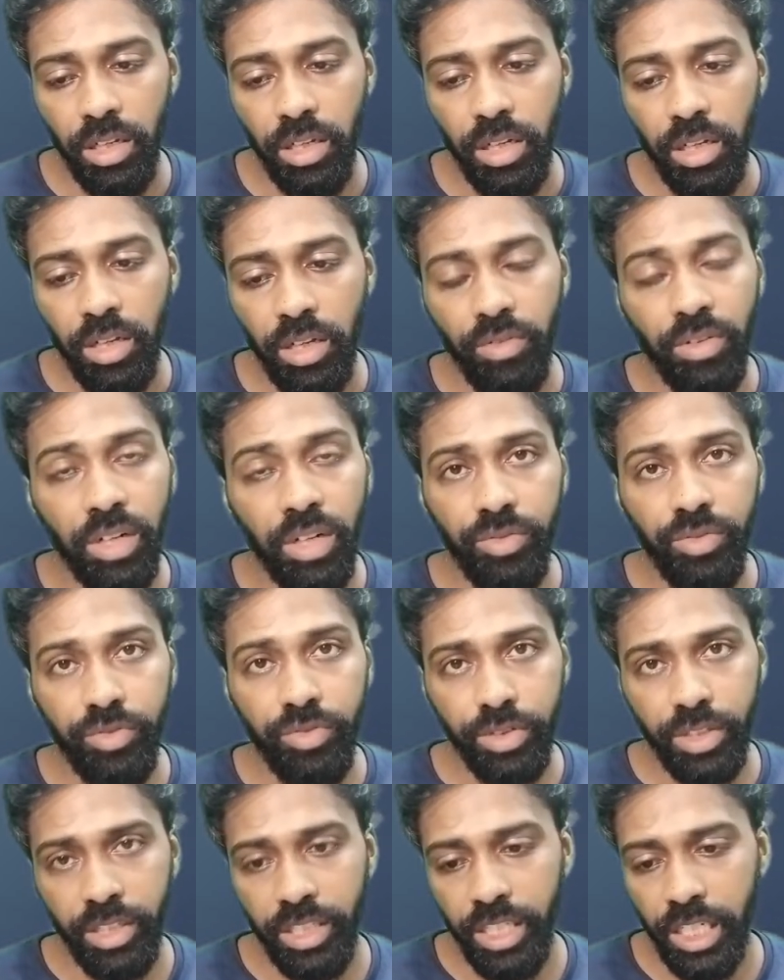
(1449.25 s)
World Food
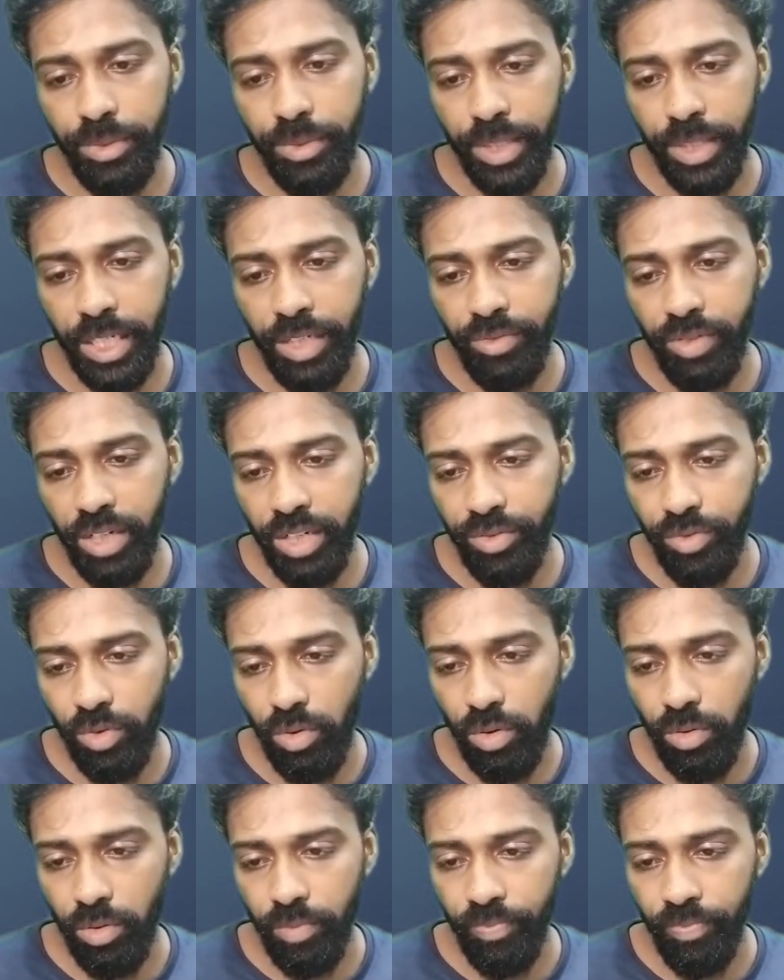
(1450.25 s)
India 2024.
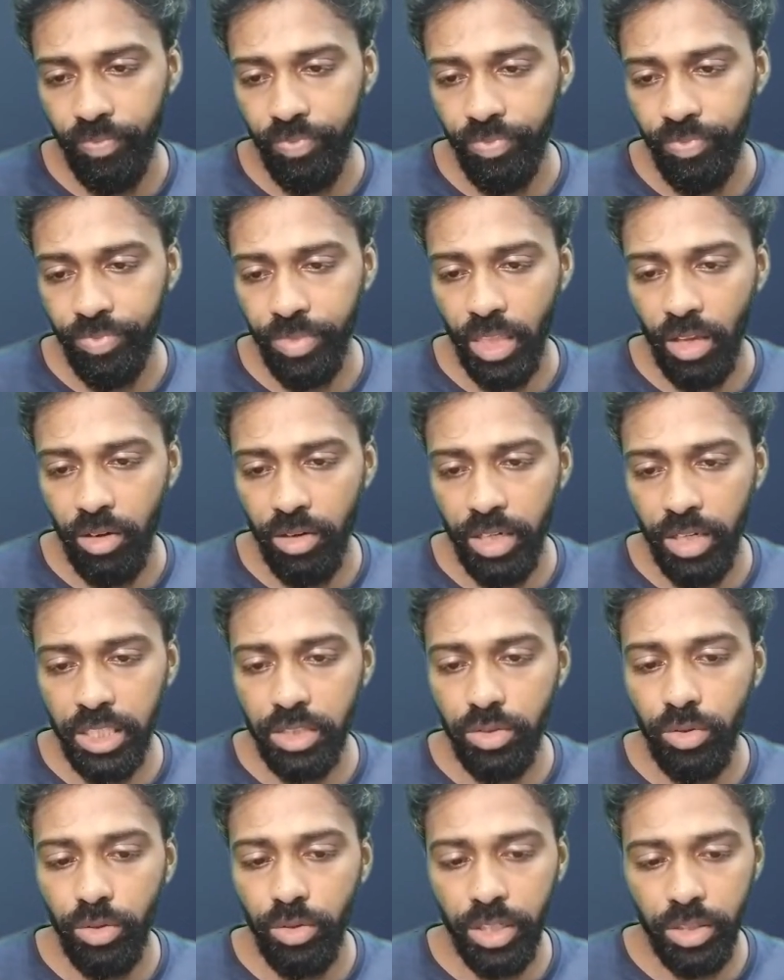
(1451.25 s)
Okay, it's
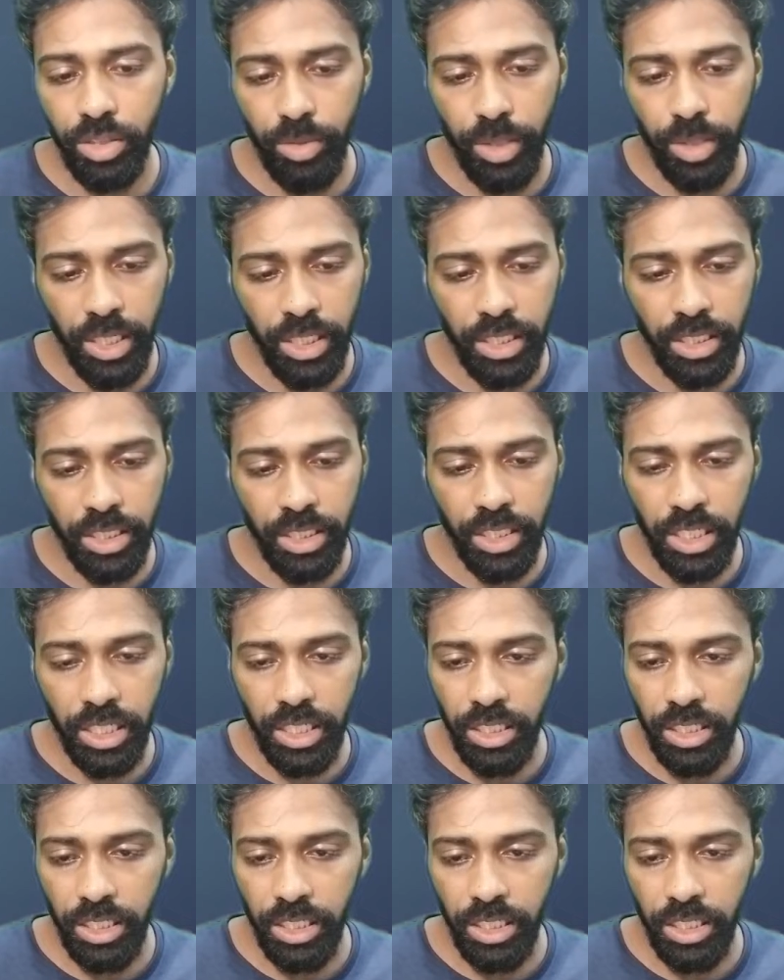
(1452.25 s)
going to held in Delhi,